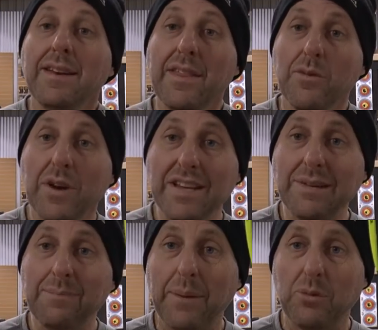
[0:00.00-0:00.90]
Now the
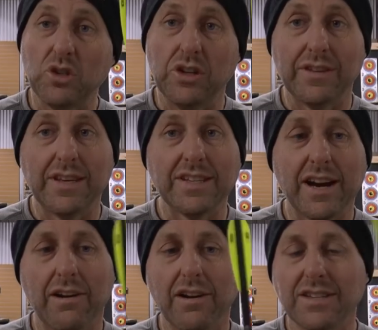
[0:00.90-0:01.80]
reason people shoot these
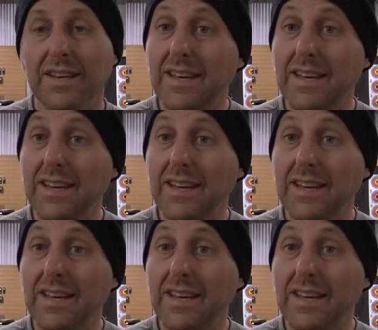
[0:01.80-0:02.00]
arrows